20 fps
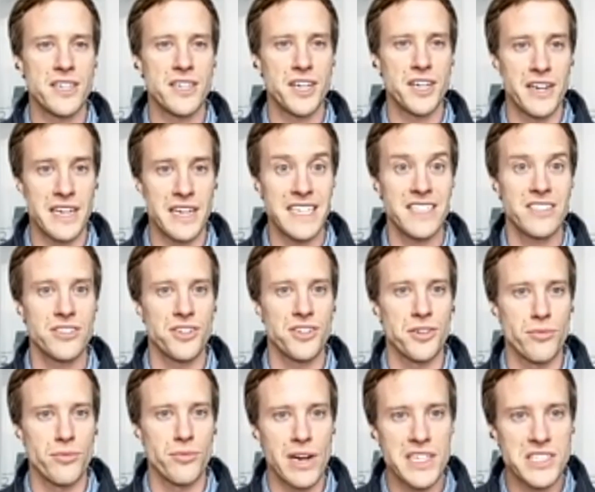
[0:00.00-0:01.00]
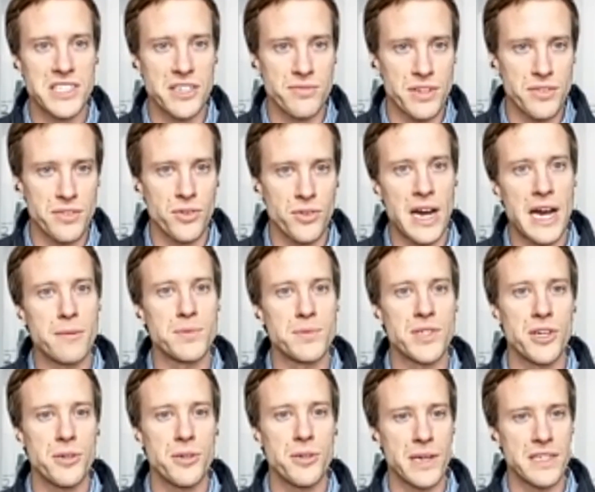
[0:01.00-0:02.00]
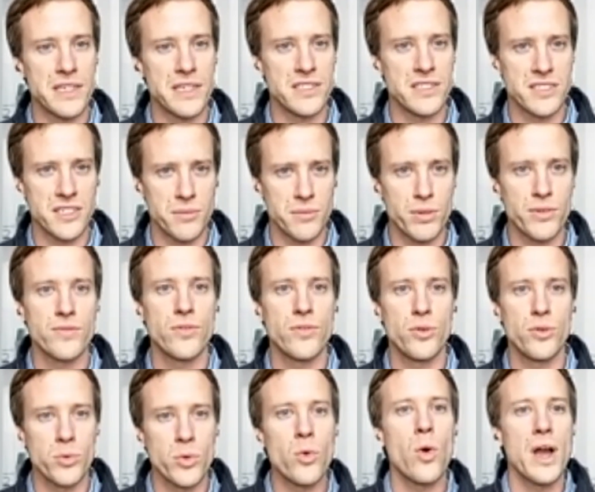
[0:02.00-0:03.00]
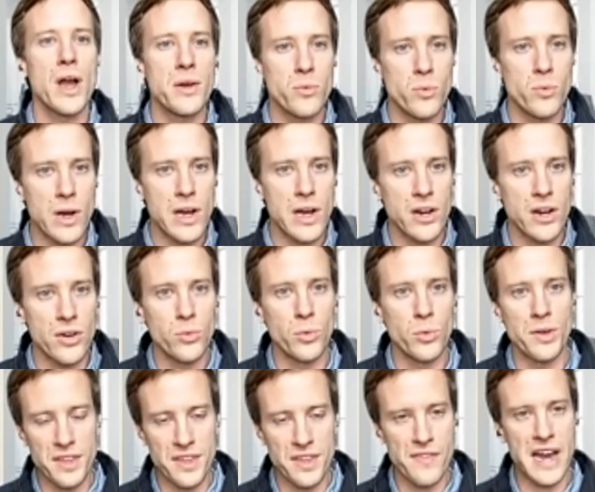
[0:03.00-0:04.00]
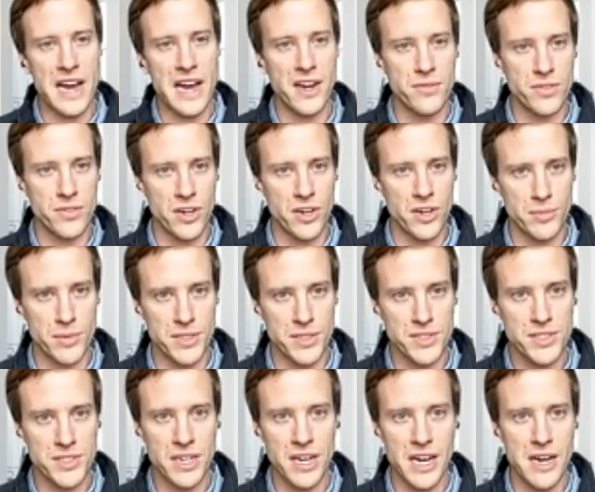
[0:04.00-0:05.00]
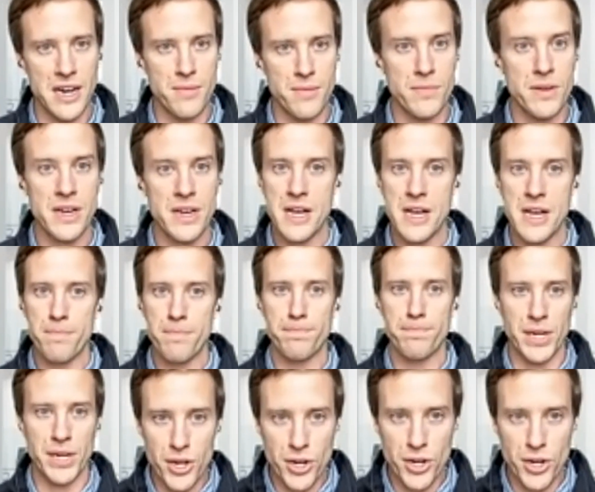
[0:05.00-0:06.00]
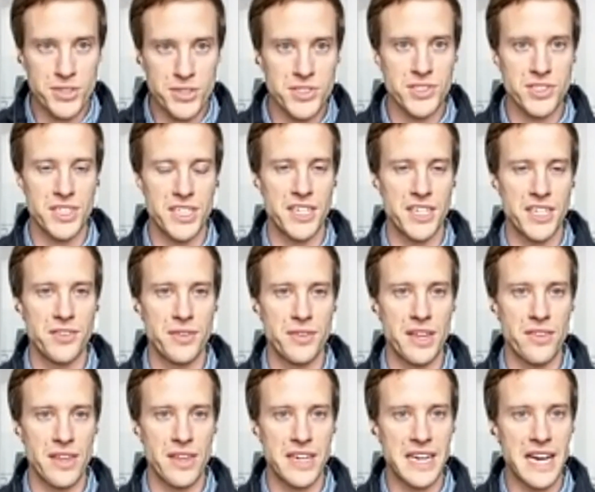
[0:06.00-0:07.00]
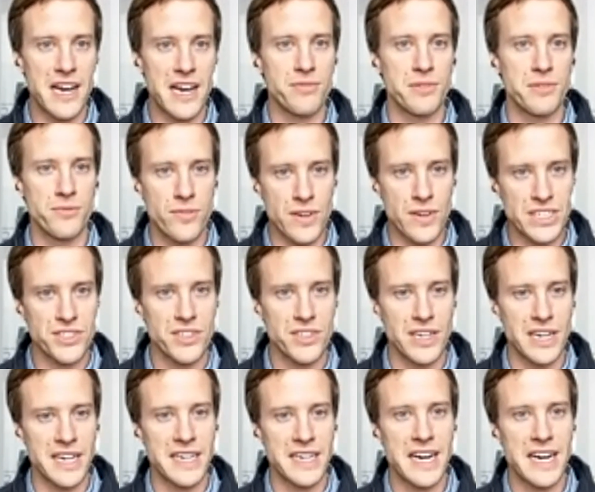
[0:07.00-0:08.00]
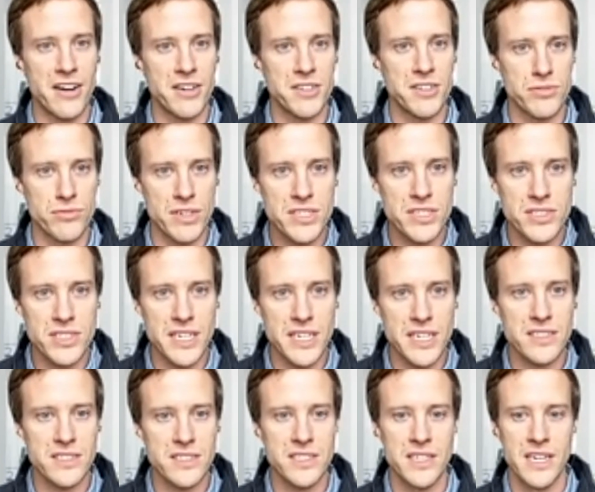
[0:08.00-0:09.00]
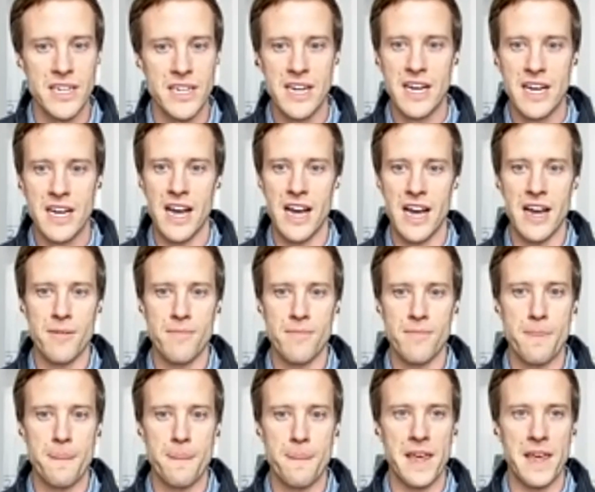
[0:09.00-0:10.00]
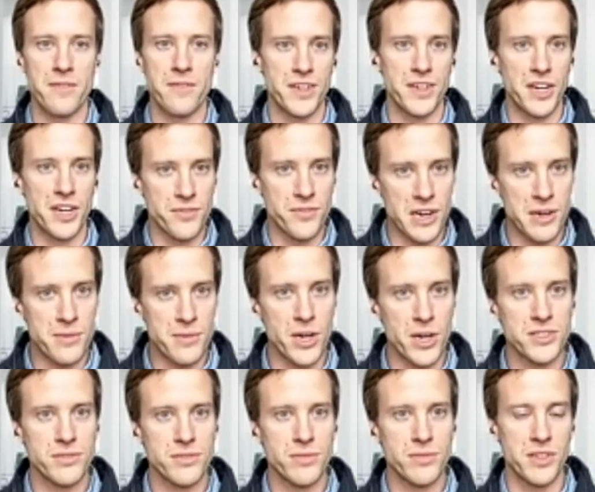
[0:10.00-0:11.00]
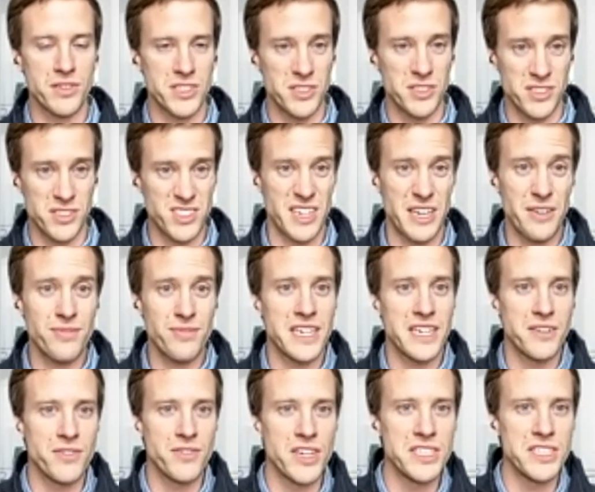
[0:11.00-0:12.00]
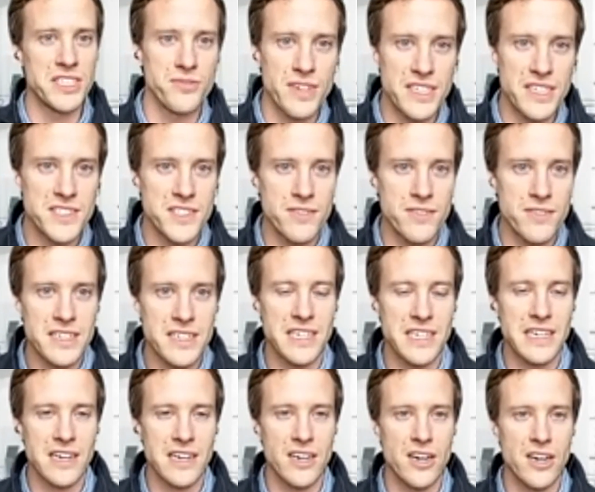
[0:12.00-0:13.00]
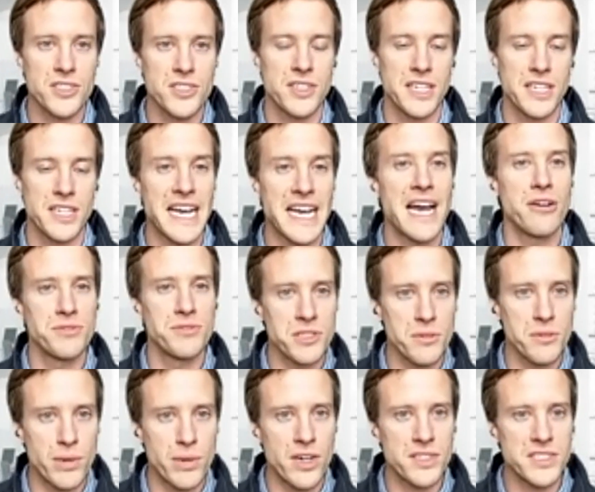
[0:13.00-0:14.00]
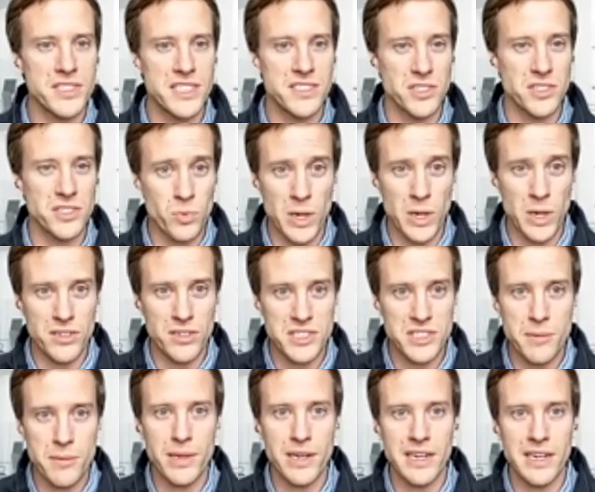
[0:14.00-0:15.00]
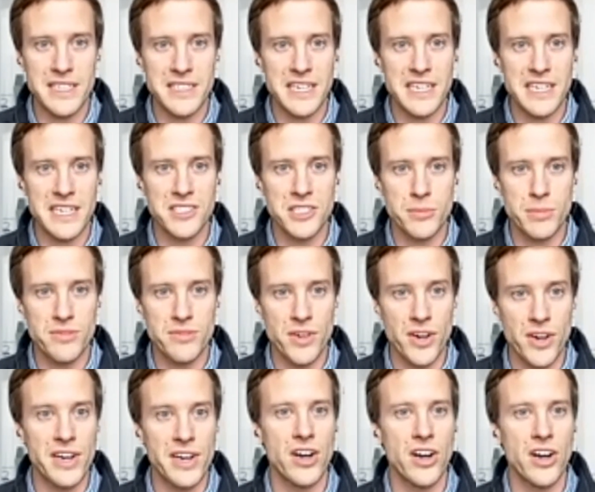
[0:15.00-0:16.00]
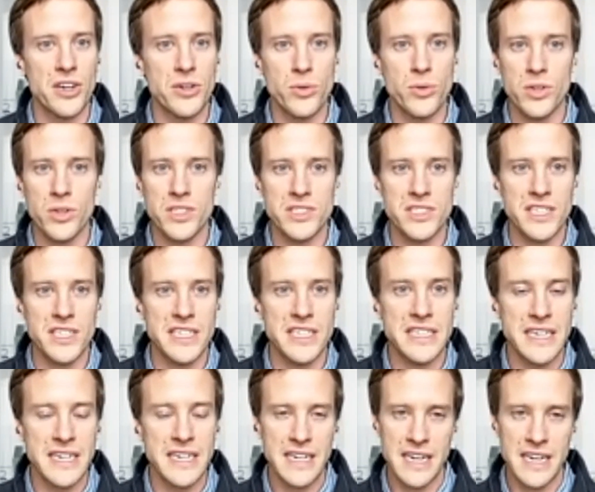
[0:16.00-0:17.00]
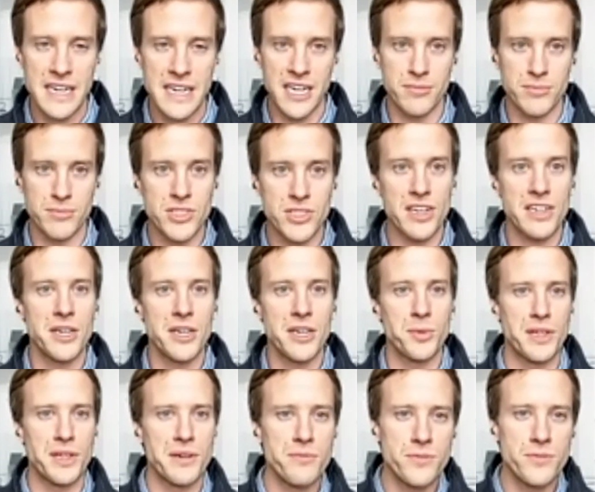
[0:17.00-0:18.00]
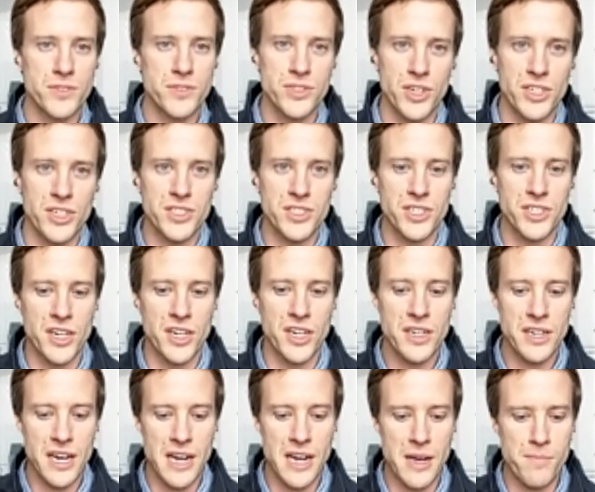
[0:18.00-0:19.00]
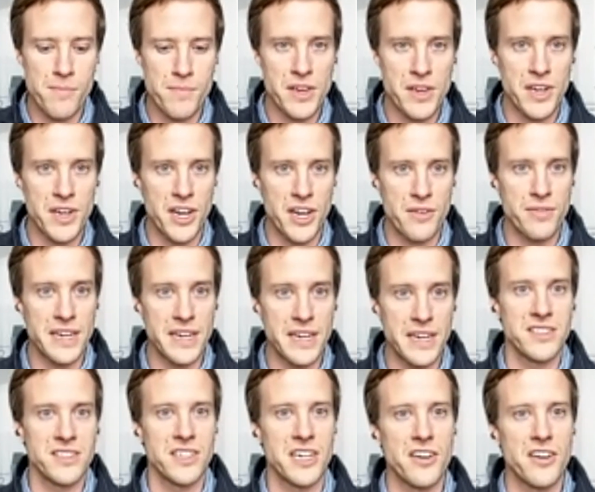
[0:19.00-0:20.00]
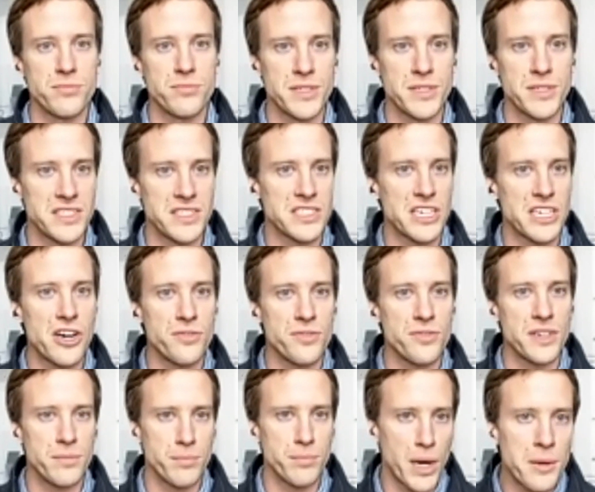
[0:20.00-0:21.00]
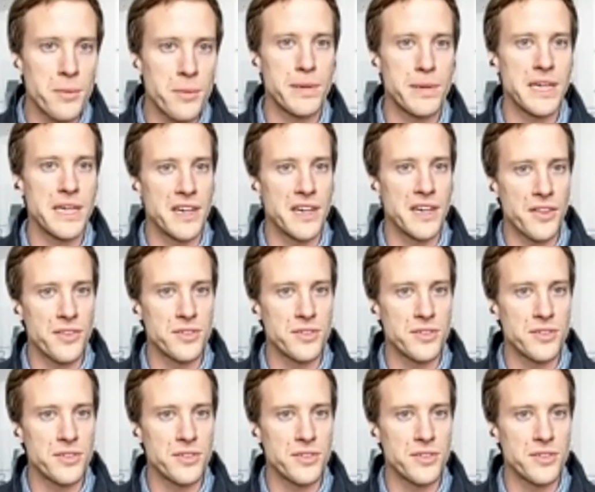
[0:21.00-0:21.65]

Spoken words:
at least on a relative, if not absolute basis, can perform quite well within that environment. Because that they have inflation-linked characteristics, they're very much, it's definitely a very defensive asset class. The counterparties as well typically tend to be very high quality, certainly within infrastructure. If it isn't the government itself, it might be another